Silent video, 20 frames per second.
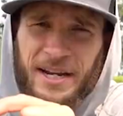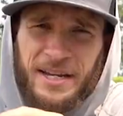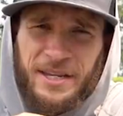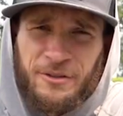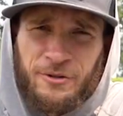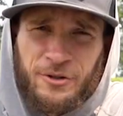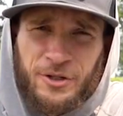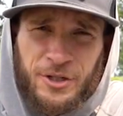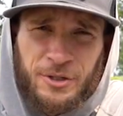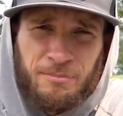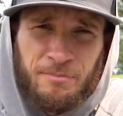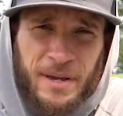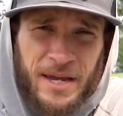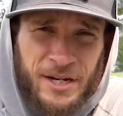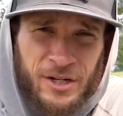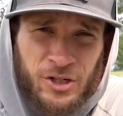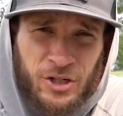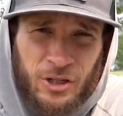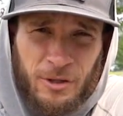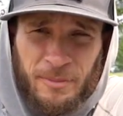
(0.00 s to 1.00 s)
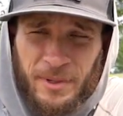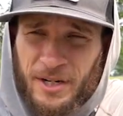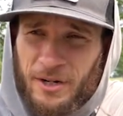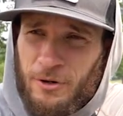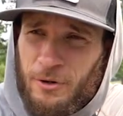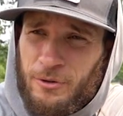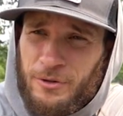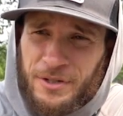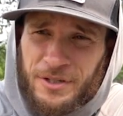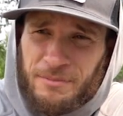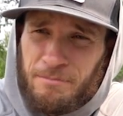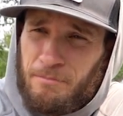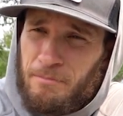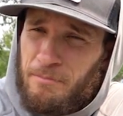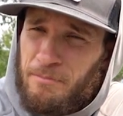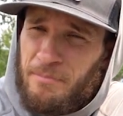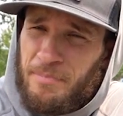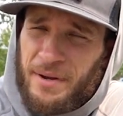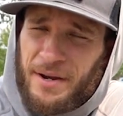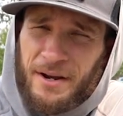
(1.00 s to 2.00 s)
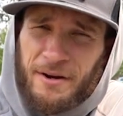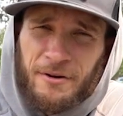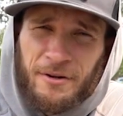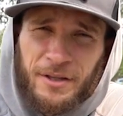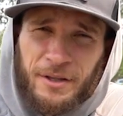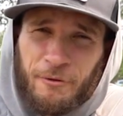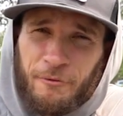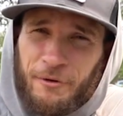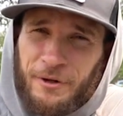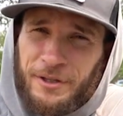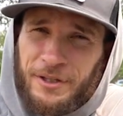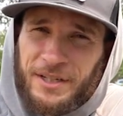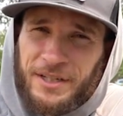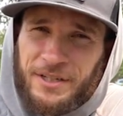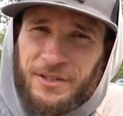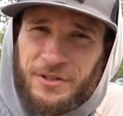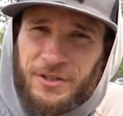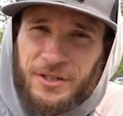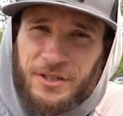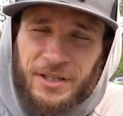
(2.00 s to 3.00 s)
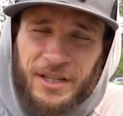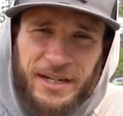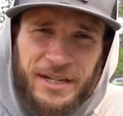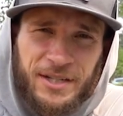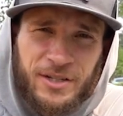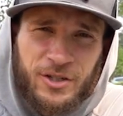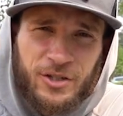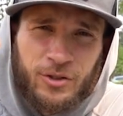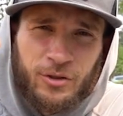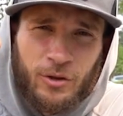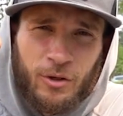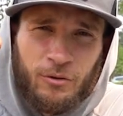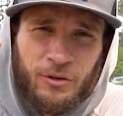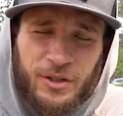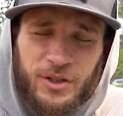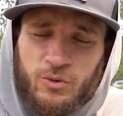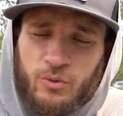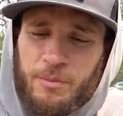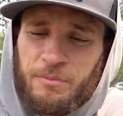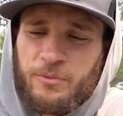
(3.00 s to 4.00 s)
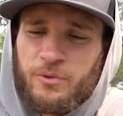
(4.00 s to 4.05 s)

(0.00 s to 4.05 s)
either just pendulum it or just barely reel it and just let it slowly swim